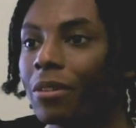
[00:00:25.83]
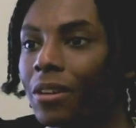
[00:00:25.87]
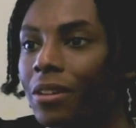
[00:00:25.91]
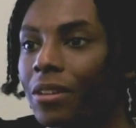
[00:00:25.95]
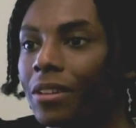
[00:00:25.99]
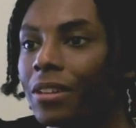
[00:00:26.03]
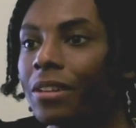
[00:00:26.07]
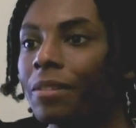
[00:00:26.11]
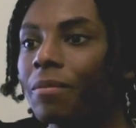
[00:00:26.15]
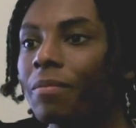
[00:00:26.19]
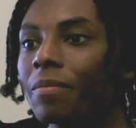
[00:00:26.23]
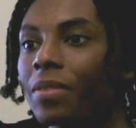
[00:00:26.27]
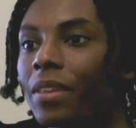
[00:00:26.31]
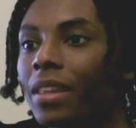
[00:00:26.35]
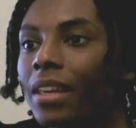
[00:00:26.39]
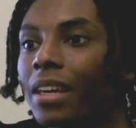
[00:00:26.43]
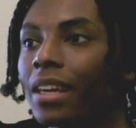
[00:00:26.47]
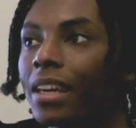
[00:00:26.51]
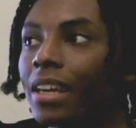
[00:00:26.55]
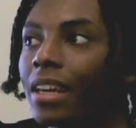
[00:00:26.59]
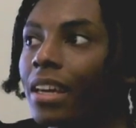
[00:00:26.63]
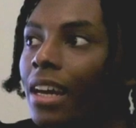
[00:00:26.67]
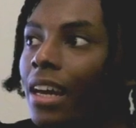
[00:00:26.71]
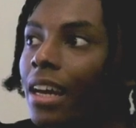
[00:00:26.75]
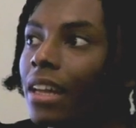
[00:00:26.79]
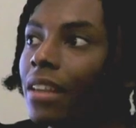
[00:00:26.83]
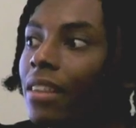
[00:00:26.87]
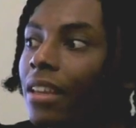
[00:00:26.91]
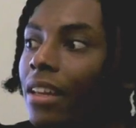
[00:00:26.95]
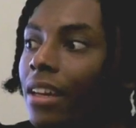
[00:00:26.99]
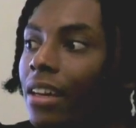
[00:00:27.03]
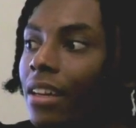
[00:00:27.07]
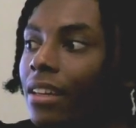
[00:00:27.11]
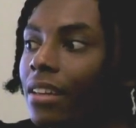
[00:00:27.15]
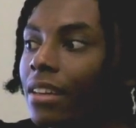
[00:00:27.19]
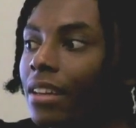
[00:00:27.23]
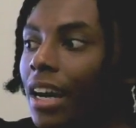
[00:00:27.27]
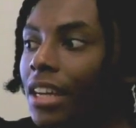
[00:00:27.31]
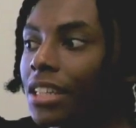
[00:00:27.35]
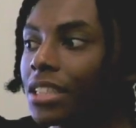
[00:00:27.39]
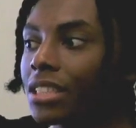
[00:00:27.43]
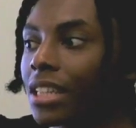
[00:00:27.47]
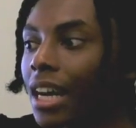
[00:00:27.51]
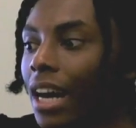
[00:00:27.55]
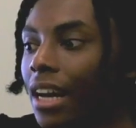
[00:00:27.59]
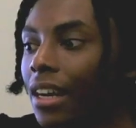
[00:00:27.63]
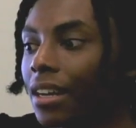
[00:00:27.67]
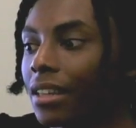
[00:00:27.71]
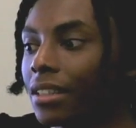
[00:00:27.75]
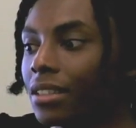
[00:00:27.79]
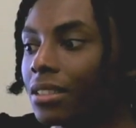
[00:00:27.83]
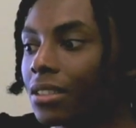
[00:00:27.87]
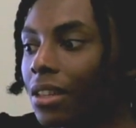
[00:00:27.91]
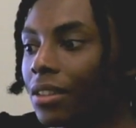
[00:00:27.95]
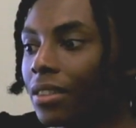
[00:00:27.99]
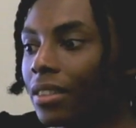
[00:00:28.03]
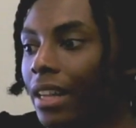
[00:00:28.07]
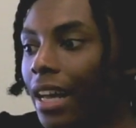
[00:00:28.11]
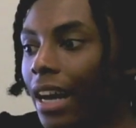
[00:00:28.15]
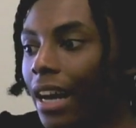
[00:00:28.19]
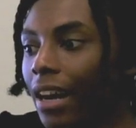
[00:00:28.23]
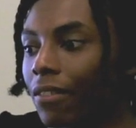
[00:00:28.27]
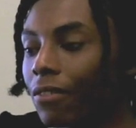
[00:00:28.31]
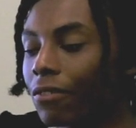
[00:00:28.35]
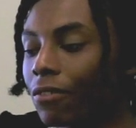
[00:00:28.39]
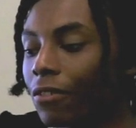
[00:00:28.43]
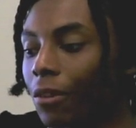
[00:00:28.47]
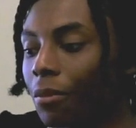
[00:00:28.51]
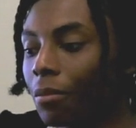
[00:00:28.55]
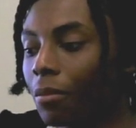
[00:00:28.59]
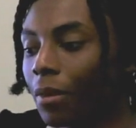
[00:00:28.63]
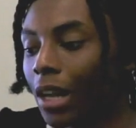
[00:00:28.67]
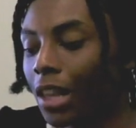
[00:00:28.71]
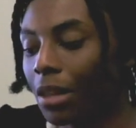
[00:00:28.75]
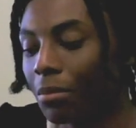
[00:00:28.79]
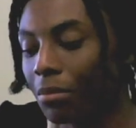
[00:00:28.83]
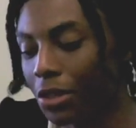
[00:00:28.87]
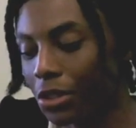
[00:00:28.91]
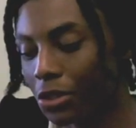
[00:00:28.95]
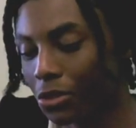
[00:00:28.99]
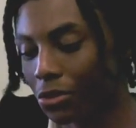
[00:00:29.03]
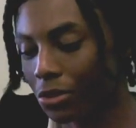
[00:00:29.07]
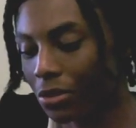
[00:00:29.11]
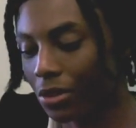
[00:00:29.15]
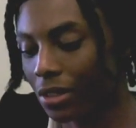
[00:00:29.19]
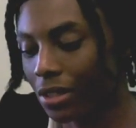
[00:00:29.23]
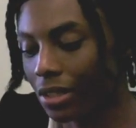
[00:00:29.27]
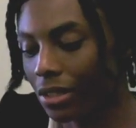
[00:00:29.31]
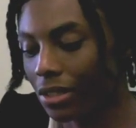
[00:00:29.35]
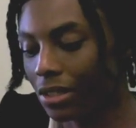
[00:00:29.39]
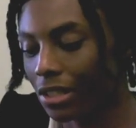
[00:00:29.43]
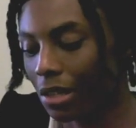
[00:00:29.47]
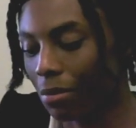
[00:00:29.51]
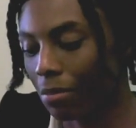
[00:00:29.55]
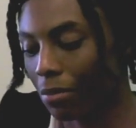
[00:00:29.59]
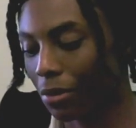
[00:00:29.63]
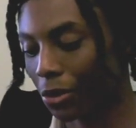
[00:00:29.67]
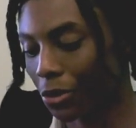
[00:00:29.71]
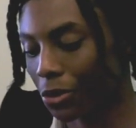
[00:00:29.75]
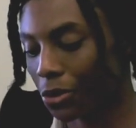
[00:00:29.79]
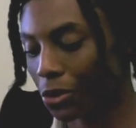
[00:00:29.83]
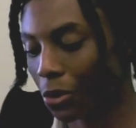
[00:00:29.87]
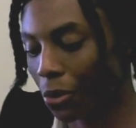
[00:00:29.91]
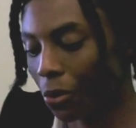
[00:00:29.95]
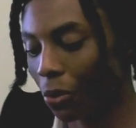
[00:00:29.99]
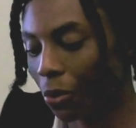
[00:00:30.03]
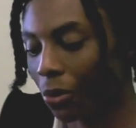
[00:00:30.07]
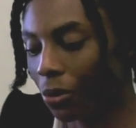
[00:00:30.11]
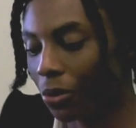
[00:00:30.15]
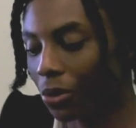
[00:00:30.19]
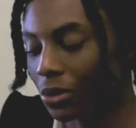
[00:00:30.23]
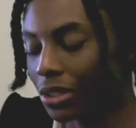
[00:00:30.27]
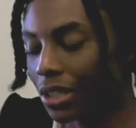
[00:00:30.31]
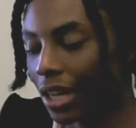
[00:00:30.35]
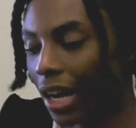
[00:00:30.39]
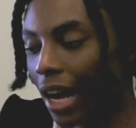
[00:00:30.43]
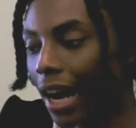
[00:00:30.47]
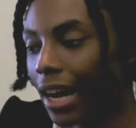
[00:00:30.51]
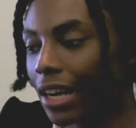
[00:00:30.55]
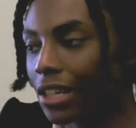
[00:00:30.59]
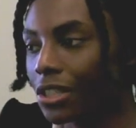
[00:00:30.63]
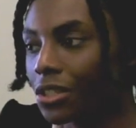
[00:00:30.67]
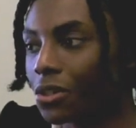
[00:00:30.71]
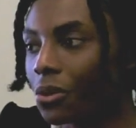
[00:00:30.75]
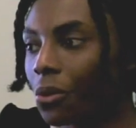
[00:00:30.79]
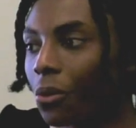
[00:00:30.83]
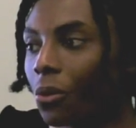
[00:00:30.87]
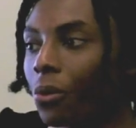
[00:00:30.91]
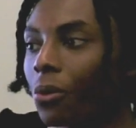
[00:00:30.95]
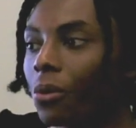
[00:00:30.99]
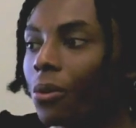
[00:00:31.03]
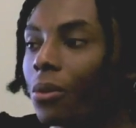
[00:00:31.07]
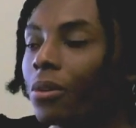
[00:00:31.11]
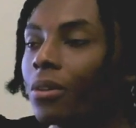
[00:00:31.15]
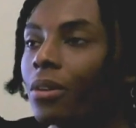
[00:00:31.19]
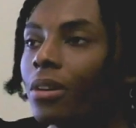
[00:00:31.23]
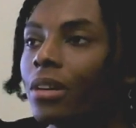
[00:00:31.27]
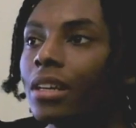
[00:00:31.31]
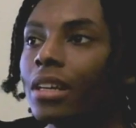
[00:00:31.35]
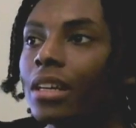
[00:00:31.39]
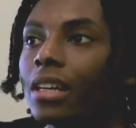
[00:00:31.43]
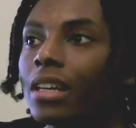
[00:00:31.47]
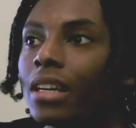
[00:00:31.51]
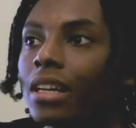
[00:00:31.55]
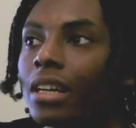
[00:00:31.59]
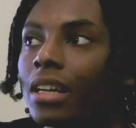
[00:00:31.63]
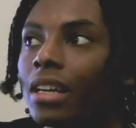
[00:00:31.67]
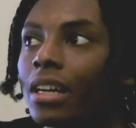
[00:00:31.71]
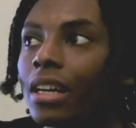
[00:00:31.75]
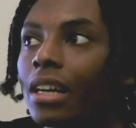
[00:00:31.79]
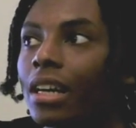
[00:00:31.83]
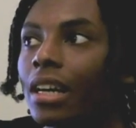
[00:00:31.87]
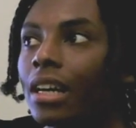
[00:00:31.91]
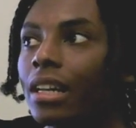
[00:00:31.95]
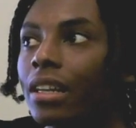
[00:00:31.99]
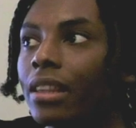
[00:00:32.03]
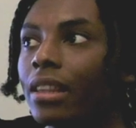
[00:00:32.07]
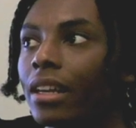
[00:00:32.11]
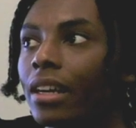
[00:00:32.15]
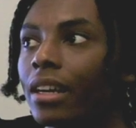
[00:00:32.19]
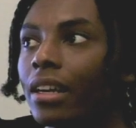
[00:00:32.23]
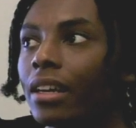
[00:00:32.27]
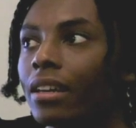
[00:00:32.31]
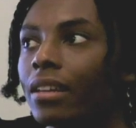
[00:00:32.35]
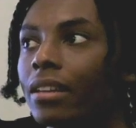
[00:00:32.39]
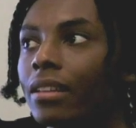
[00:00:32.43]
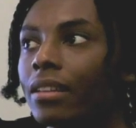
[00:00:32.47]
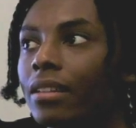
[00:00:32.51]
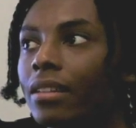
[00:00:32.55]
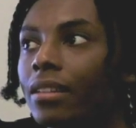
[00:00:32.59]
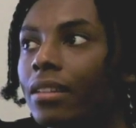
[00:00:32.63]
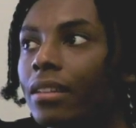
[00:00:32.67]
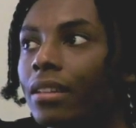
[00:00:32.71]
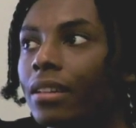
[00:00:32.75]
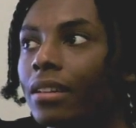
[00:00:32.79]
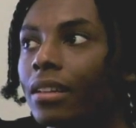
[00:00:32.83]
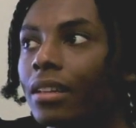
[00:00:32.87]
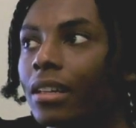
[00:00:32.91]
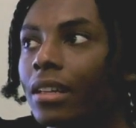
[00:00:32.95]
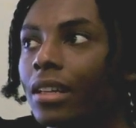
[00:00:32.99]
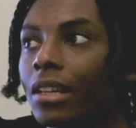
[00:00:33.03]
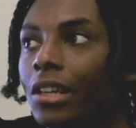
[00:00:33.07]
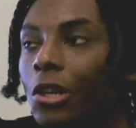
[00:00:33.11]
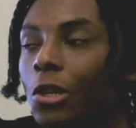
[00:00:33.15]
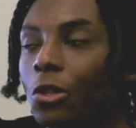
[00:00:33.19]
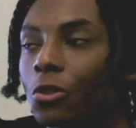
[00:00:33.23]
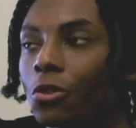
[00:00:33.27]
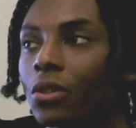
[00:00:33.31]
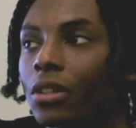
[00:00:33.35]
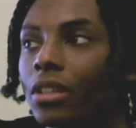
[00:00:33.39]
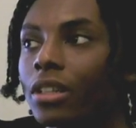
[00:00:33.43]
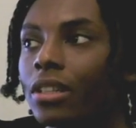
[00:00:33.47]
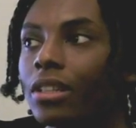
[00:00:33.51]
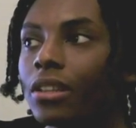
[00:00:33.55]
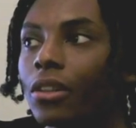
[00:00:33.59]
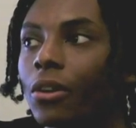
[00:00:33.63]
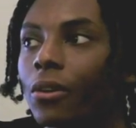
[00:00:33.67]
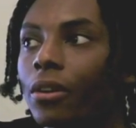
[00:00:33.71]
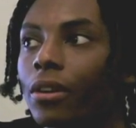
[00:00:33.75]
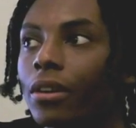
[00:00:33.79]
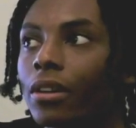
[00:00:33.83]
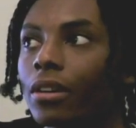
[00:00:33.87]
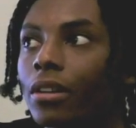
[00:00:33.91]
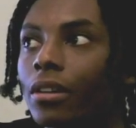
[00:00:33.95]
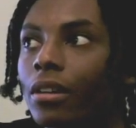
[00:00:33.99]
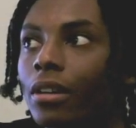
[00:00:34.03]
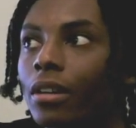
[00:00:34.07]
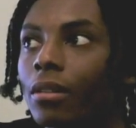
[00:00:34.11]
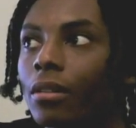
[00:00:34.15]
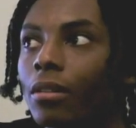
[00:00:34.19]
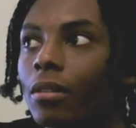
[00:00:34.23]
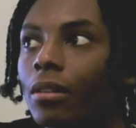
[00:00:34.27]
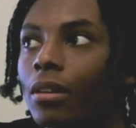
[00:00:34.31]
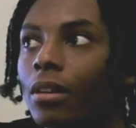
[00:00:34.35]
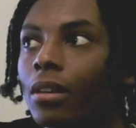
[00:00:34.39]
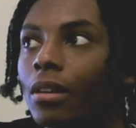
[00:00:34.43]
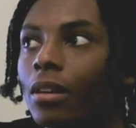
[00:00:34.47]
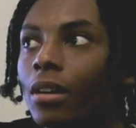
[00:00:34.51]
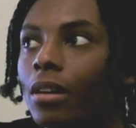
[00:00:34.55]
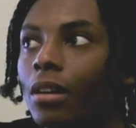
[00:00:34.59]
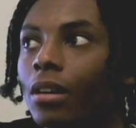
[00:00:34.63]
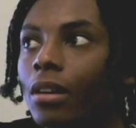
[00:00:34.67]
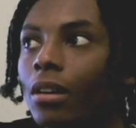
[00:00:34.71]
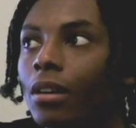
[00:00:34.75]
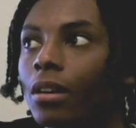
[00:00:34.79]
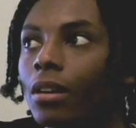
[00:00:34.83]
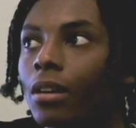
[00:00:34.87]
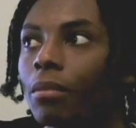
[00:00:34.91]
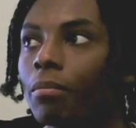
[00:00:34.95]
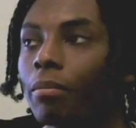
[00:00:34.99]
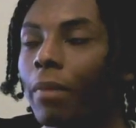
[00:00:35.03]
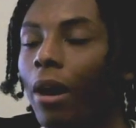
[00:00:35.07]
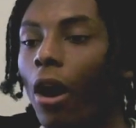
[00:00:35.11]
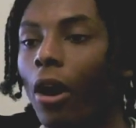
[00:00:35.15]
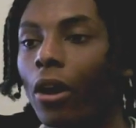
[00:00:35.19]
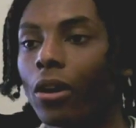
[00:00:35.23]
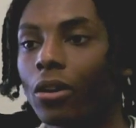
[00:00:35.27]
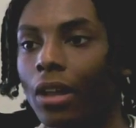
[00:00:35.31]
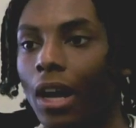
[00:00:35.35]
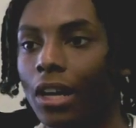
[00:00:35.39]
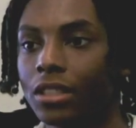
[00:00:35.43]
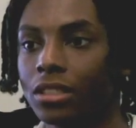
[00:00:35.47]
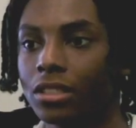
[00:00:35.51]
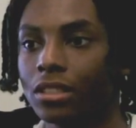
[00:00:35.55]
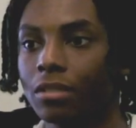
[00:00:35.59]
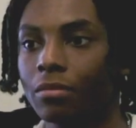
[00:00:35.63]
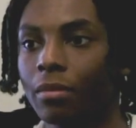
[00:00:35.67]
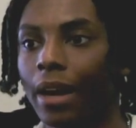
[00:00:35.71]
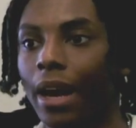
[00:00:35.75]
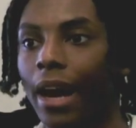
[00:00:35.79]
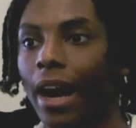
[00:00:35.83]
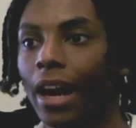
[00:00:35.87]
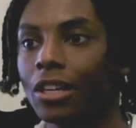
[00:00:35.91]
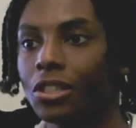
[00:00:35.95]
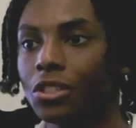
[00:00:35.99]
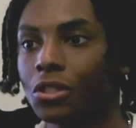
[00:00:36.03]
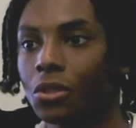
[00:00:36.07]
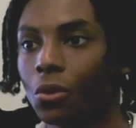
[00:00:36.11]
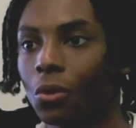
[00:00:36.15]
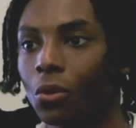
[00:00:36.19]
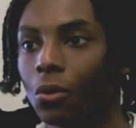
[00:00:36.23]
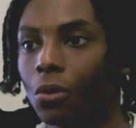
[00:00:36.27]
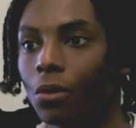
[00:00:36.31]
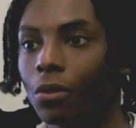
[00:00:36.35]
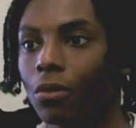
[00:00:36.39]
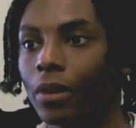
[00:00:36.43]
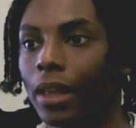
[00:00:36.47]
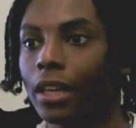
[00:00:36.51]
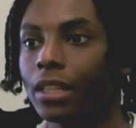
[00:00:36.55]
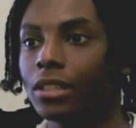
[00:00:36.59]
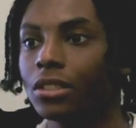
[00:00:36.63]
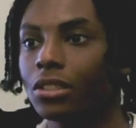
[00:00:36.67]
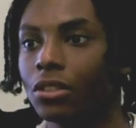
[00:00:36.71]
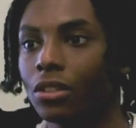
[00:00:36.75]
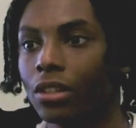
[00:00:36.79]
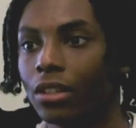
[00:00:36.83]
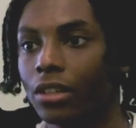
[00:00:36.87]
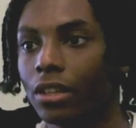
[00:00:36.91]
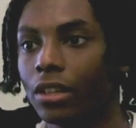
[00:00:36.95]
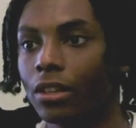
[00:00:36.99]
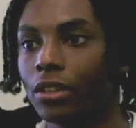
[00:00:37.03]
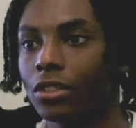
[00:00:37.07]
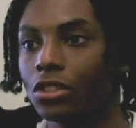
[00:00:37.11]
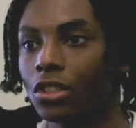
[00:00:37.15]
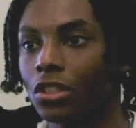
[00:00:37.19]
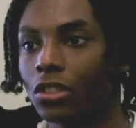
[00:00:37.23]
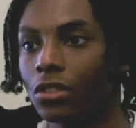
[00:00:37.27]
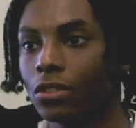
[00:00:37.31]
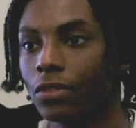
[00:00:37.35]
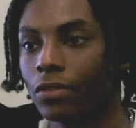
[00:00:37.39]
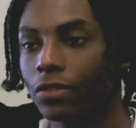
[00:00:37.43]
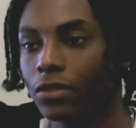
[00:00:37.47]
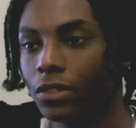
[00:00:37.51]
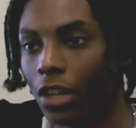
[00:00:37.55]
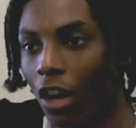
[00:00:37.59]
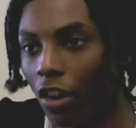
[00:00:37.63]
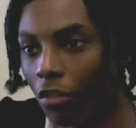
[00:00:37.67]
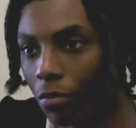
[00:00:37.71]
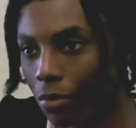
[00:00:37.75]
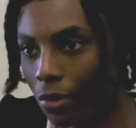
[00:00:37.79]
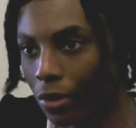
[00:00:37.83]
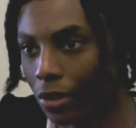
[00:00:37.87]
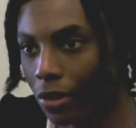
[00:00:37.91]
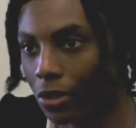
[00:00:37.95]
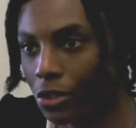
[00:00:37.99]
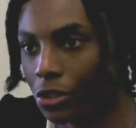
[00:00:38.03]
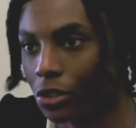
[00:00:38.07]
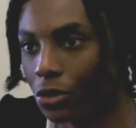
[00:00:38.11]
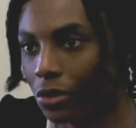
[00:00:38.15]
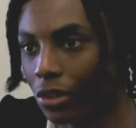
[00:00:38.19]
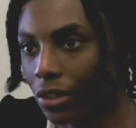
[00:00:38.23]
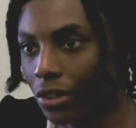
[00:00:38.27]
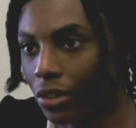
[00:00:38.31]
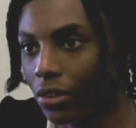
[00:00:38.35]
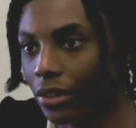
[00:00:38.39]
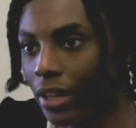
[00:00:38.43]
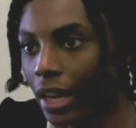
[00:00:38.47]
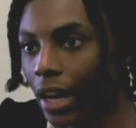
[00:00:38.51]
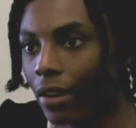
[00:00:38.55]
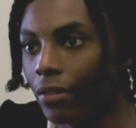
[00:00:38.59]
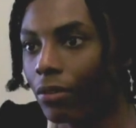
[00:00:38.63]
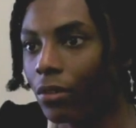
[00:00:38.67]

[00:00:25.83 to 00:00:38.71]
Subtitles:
really. And then I just kind of done that from elementary to middle school to high school. And then it was really during my art classes in my high school, like senior year, sophomore year, junior year, that I